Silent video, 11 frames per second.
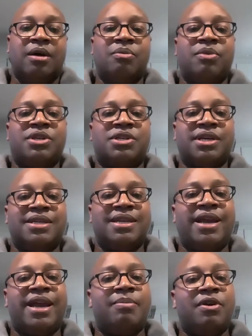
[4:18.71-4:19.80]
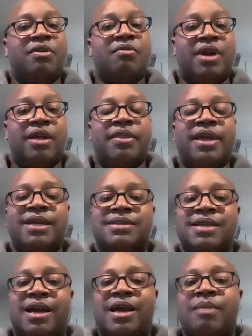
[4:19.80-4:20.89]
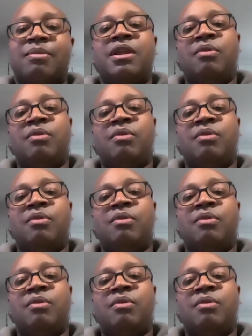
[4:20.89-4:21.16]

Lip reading: which did happen around that time,